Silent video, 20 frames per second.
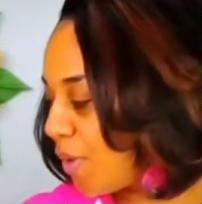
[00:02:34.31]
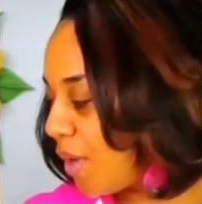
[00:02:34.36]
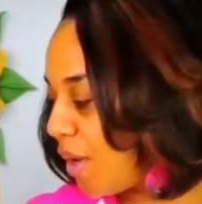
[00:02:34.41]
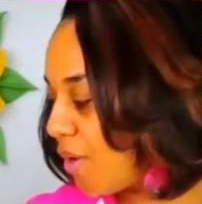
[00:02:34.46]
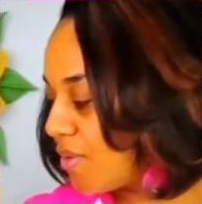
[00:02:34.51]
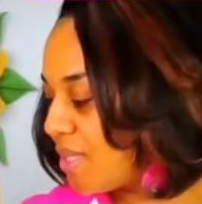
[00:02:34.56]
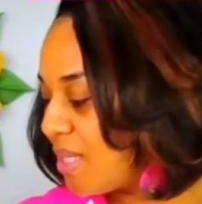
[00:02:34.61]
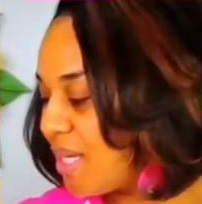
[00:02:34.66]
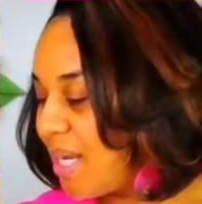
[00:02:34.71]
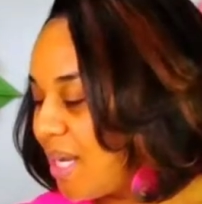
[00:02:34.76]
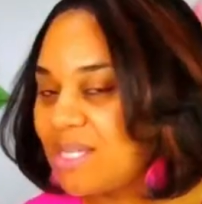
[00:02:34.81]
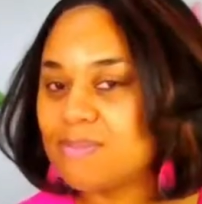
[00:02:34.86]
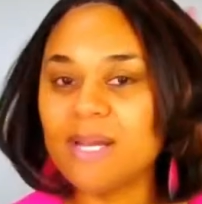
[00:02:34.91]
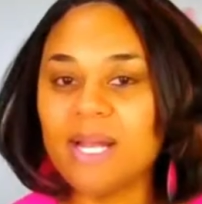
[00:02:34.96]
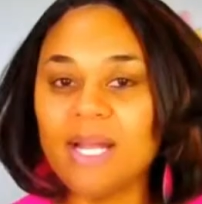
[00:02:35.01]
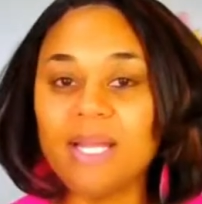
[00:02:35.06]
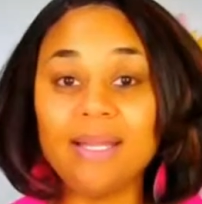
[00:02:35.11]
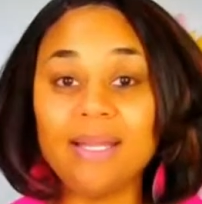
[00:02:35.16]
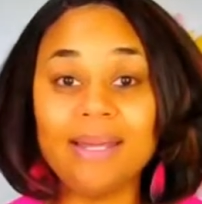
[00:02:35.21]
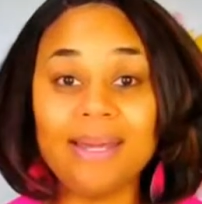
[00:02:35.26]
Y'all, today has
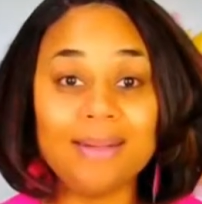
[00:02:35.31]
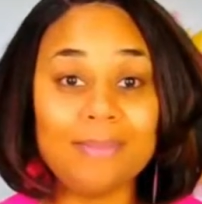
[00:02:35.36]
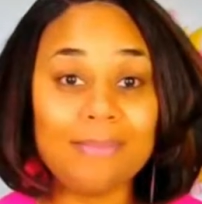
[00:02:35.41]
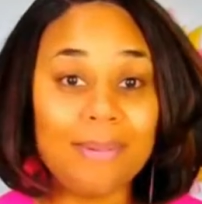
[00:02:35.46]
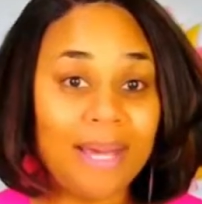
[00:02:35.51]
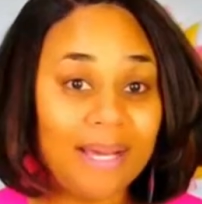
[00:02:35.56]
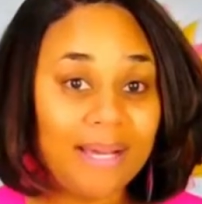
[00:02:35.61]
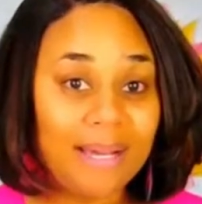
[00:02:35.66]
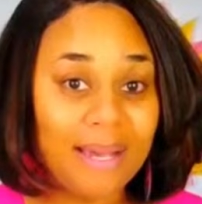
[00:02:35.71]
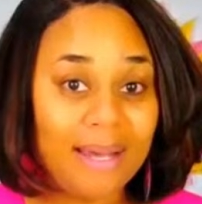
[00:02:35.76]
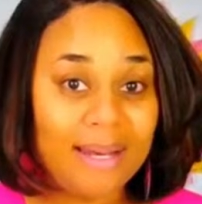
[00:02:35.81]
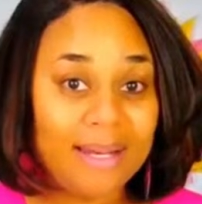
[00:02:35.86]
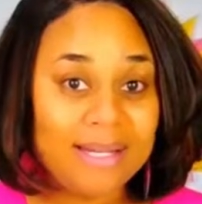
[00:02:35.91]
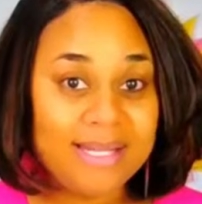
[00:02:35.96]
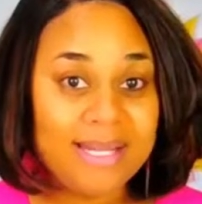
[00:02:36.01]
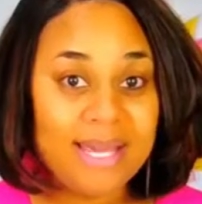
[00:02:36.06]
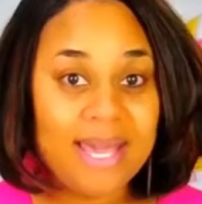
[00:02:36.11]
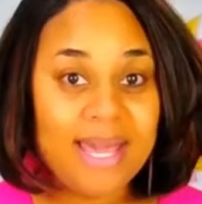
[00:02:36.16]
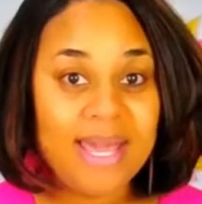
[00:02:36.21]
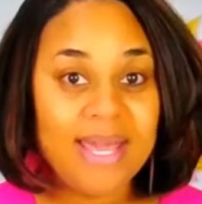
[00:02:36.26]
been a laid back kind of
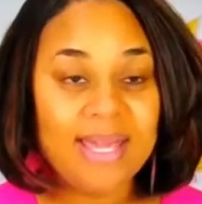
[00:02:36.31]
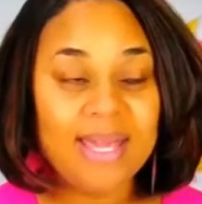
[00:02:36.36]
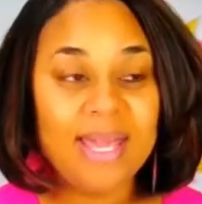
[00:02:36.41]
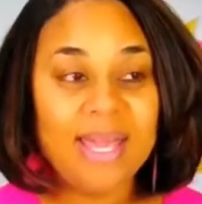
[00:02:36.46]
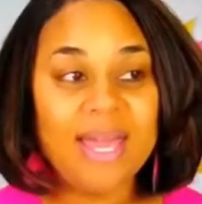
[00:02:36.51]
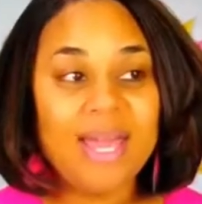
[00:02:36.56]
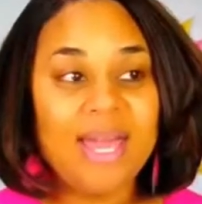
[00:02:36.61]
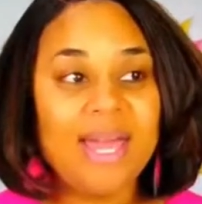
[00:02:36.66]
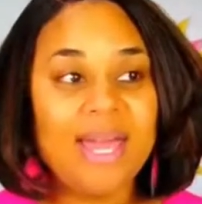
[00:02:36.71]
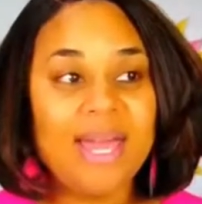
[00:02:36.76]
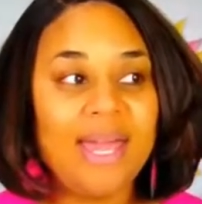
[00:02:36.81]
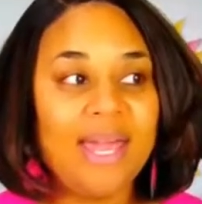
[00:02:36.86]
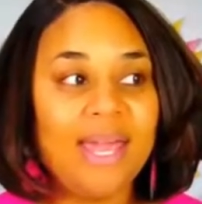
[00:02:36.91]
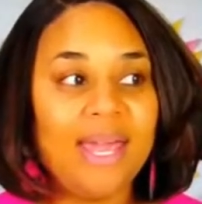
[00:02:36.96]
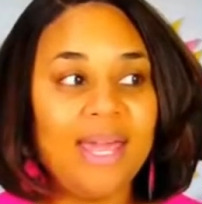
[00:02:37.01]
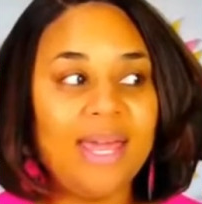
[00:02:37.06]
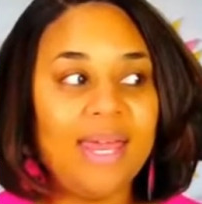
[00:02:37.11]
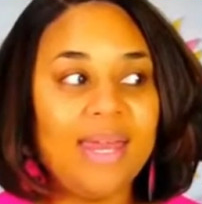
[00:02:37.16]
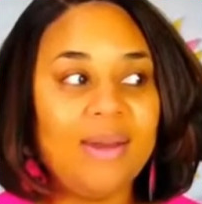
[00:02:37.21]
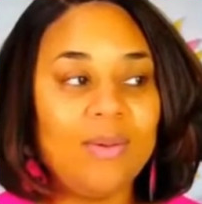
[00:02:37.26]
day,
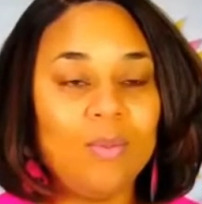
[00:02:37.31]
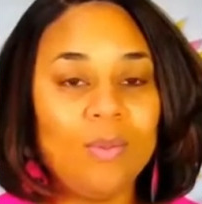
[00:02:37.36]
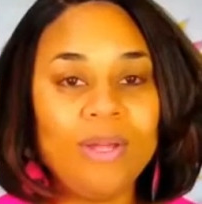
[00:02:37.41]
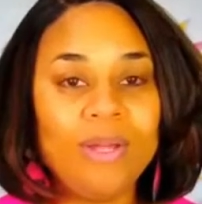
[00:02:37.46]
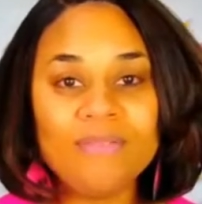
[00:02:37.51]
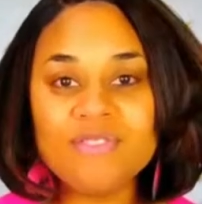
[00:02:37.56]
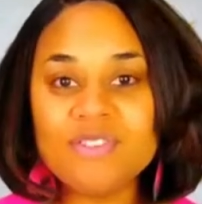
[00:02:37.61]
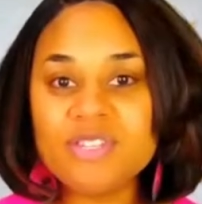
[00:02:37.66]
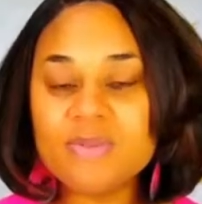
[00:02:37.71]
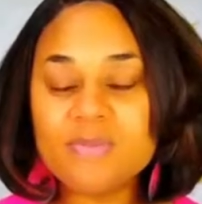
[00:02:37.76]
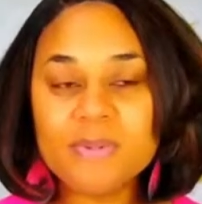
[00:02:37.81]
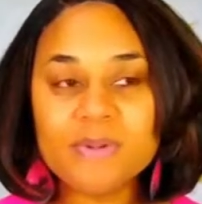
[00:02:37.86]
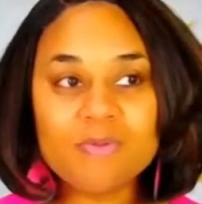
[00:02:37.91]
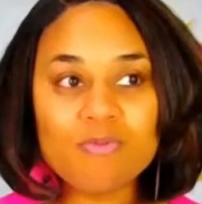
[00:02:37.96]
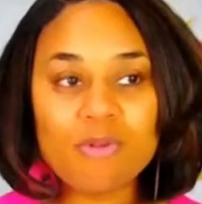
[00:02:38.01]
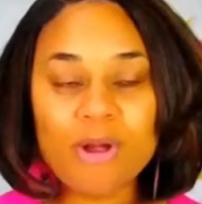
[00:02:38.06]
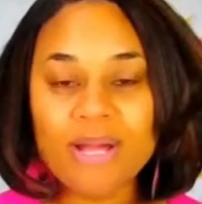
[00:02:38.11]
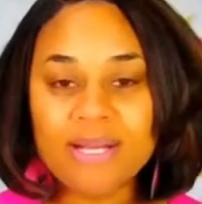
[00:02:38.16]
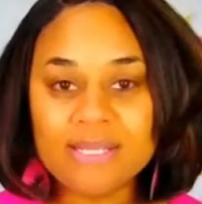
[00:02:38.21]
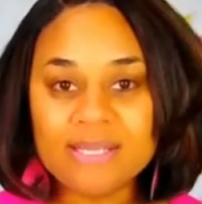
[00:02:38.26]
and we've just
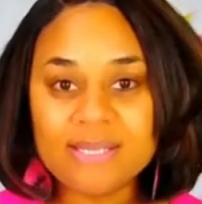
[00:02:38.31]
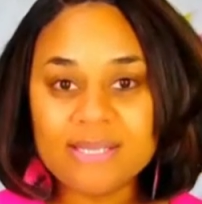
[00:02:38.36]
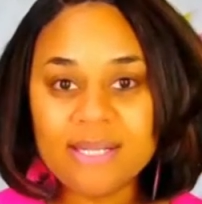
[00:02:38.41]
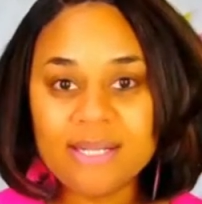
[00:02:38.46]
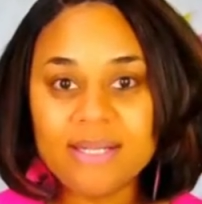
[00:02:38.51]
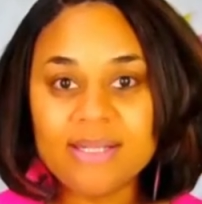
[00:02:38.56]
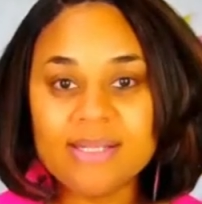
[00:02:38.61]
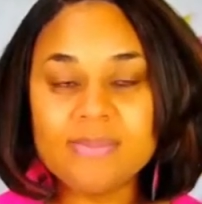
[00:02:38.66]
been resting.